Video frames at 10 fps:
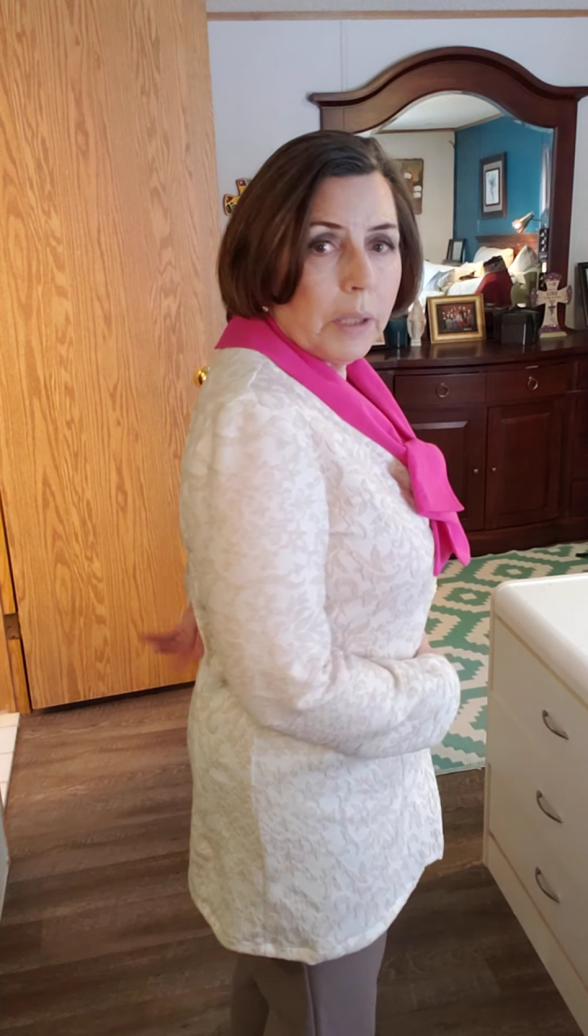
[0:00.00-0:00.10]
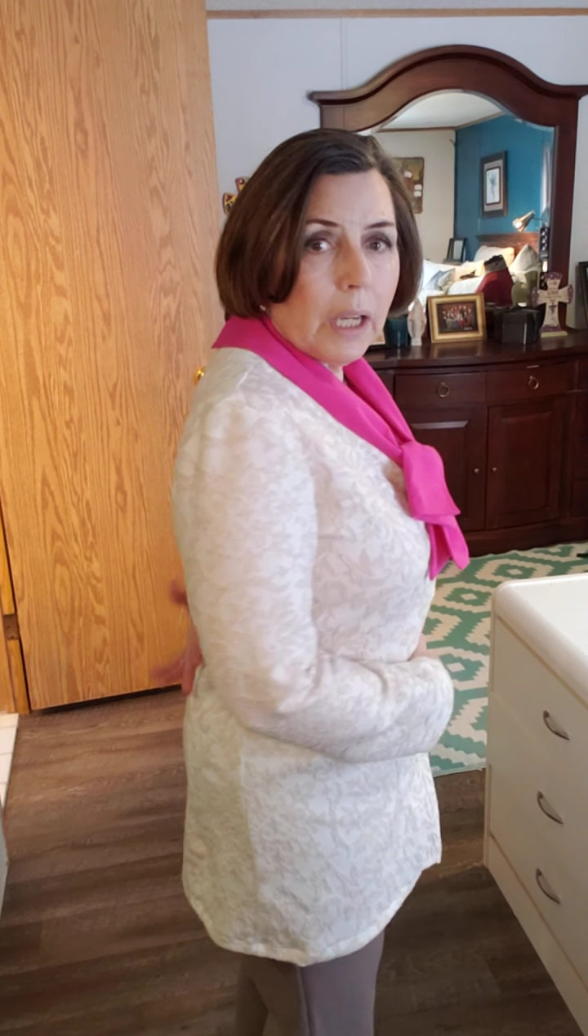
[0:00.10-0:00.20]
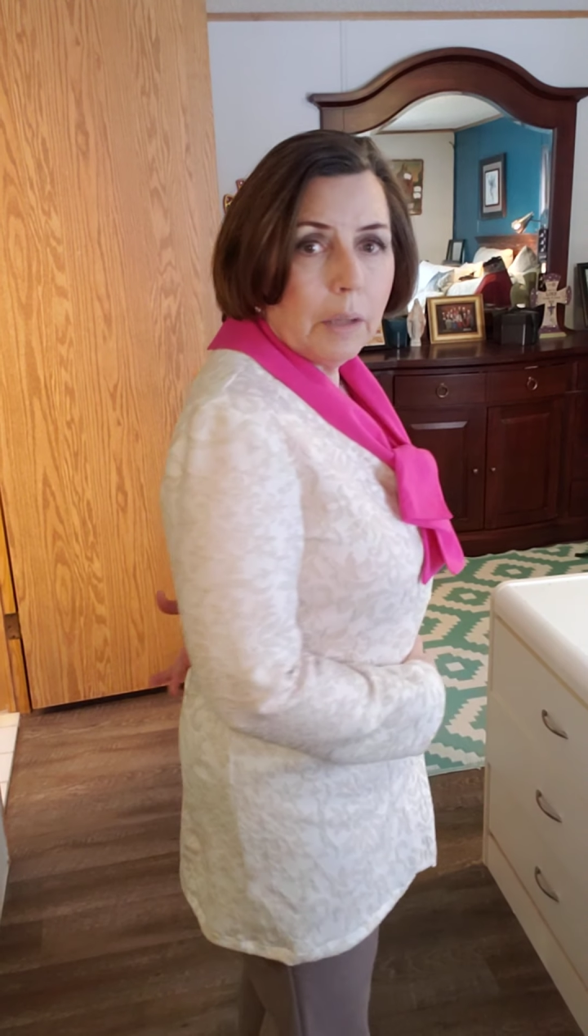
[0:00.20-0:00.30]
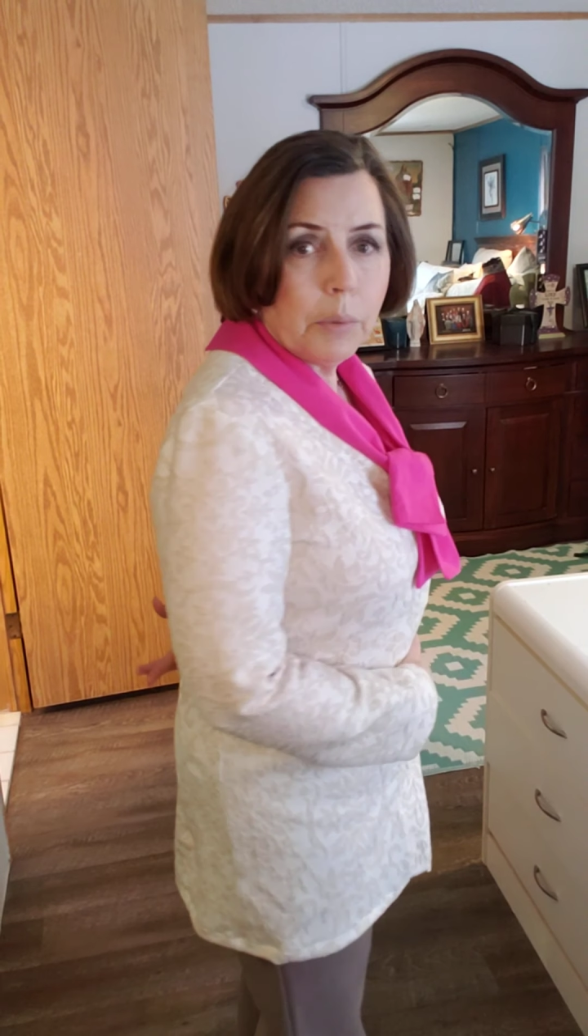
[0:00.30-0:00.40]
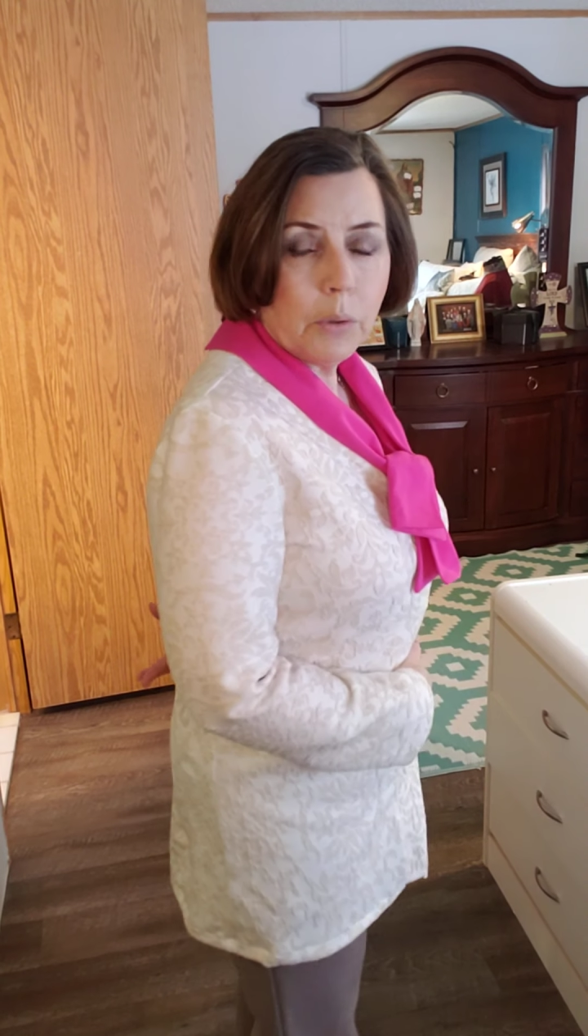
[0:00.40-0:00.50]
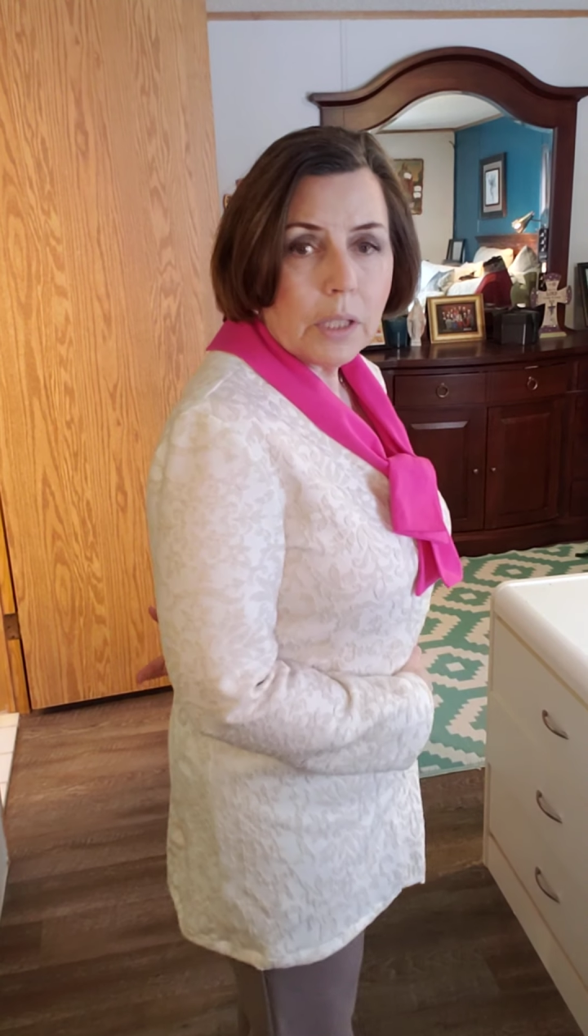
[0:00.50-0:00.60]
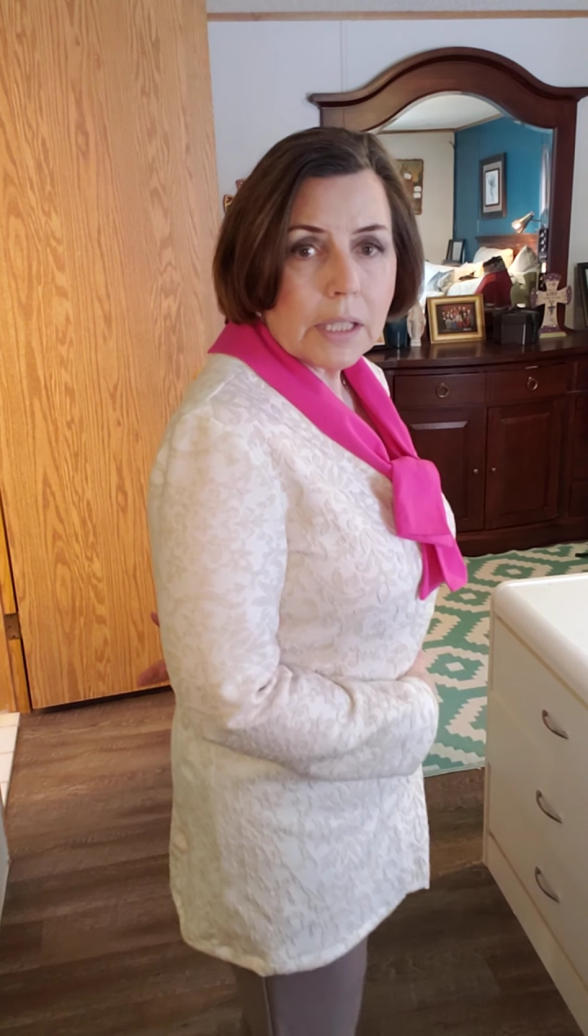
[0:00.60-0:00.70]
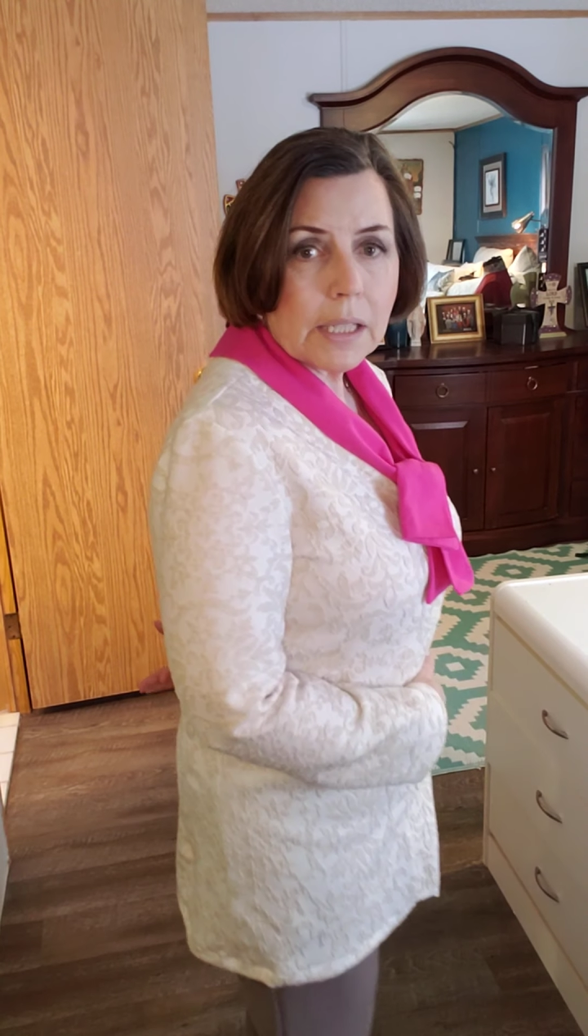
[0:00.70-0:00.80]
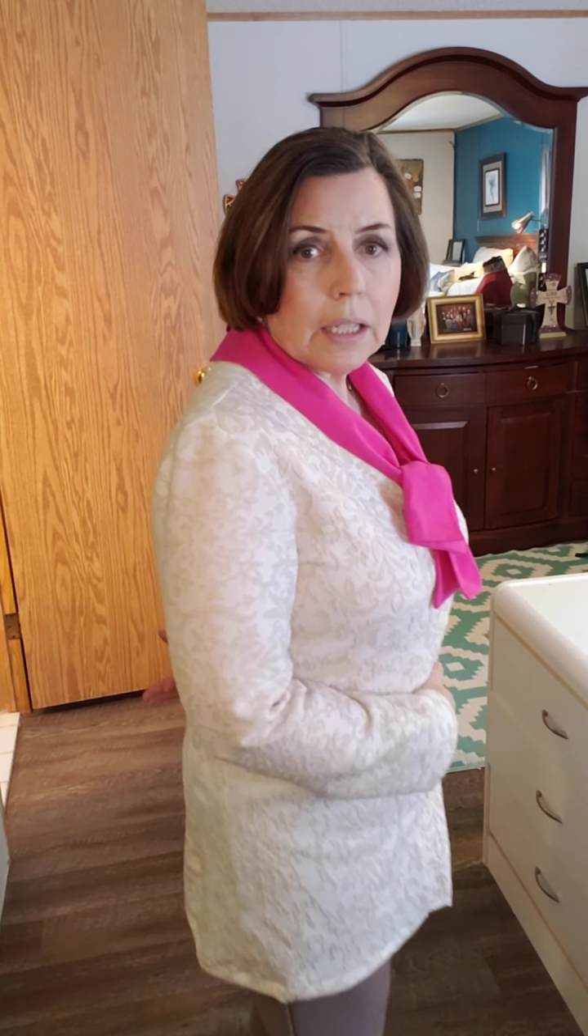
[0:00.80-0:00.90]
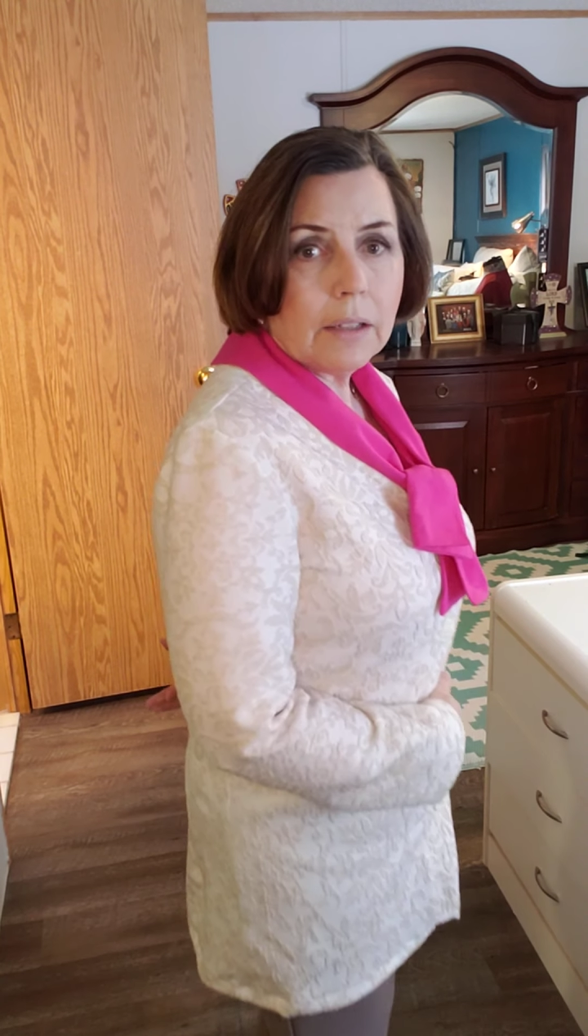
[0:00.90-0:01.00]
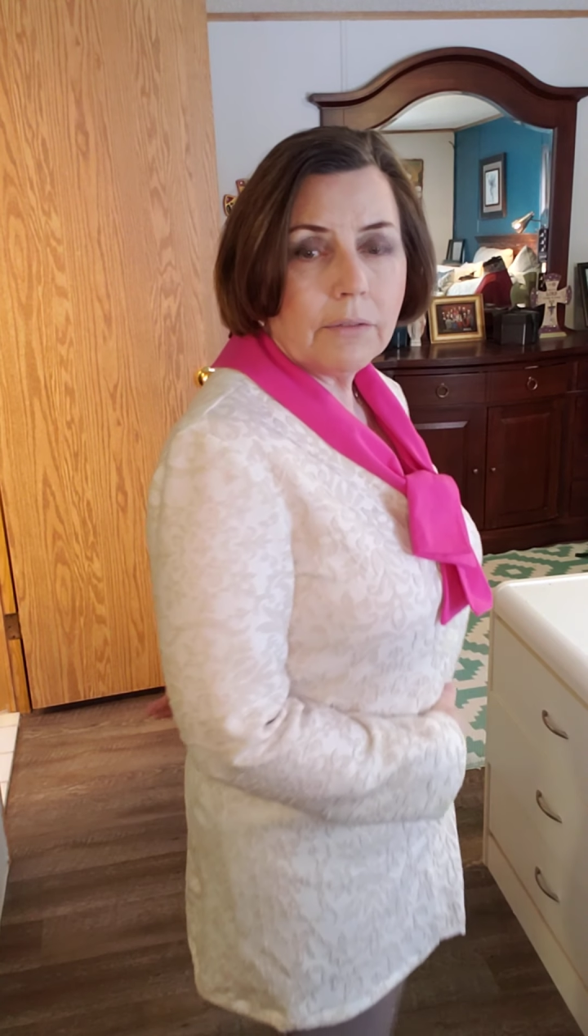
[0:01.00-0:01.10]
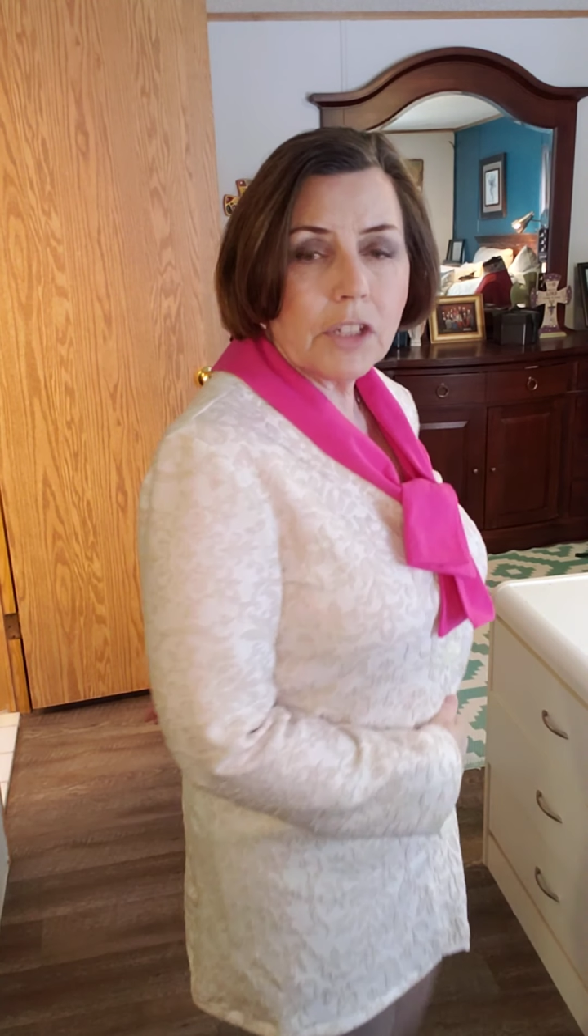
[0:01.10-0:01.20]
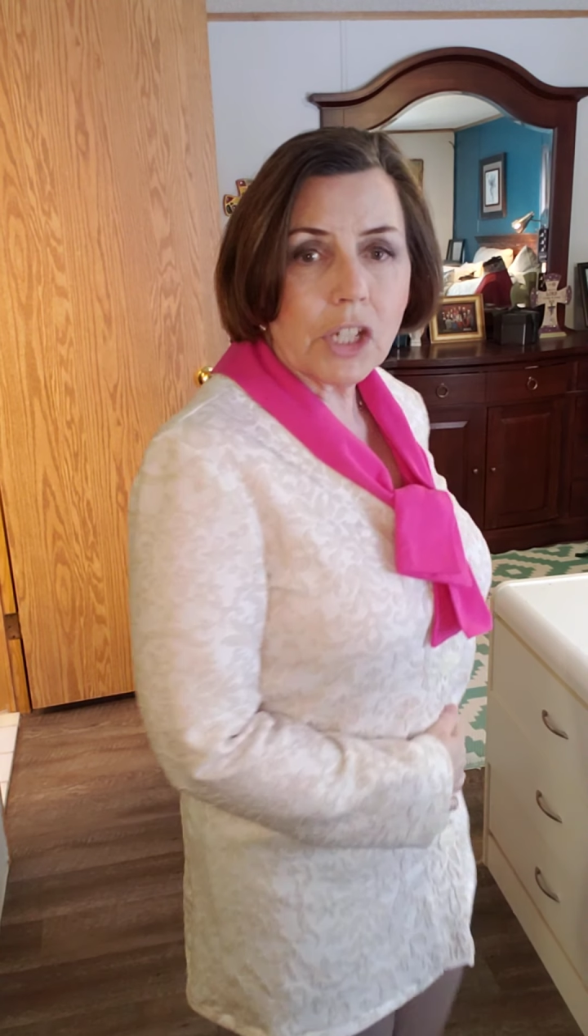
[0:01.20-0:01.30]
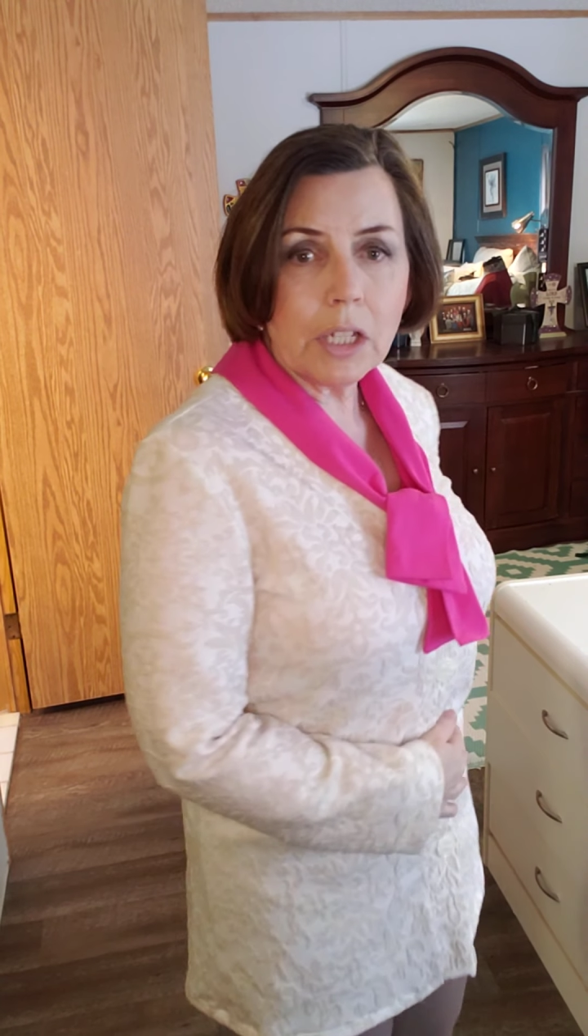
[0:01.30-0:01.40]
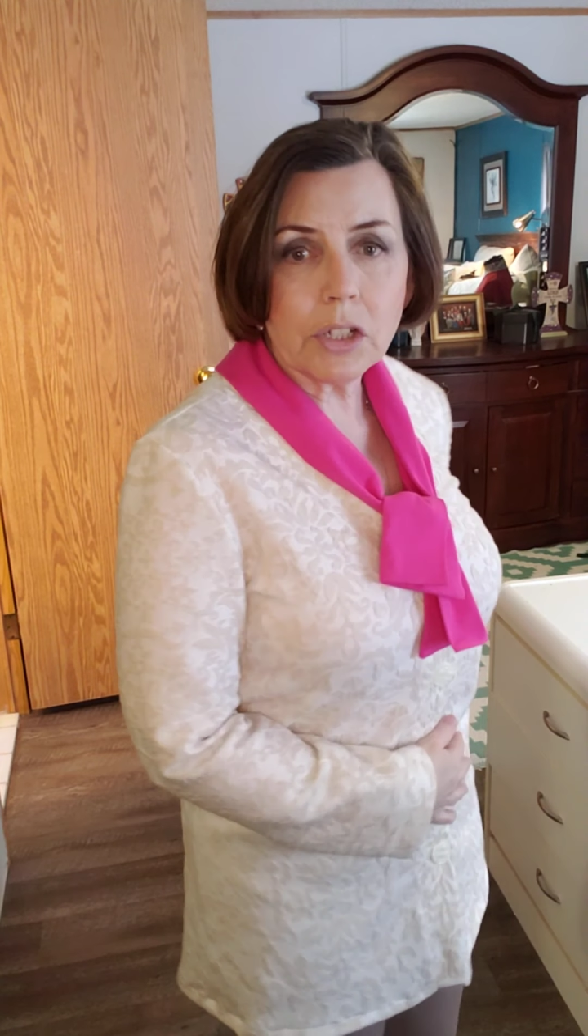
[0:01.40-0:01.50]
but I put
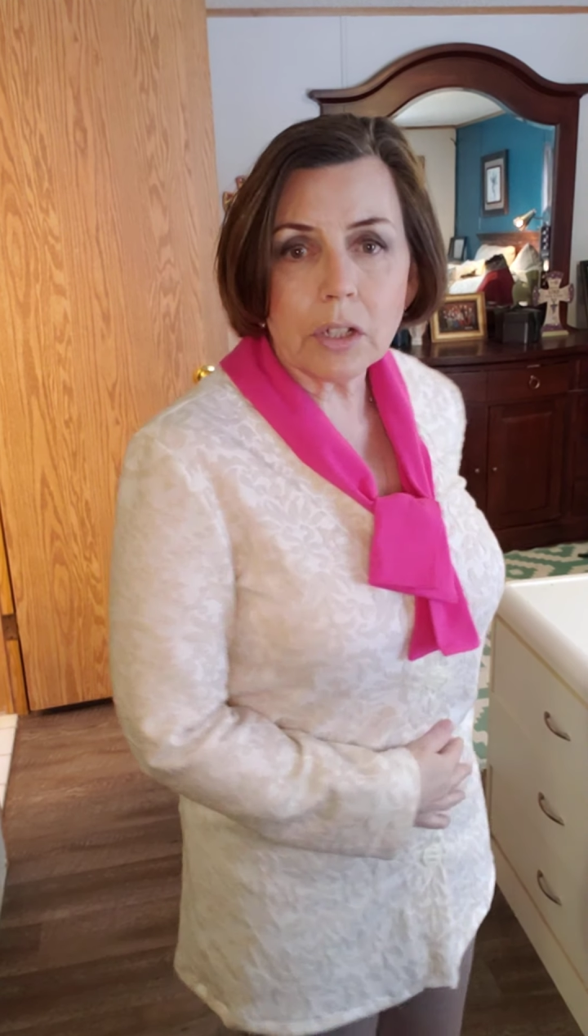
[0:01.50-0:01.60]
fisheye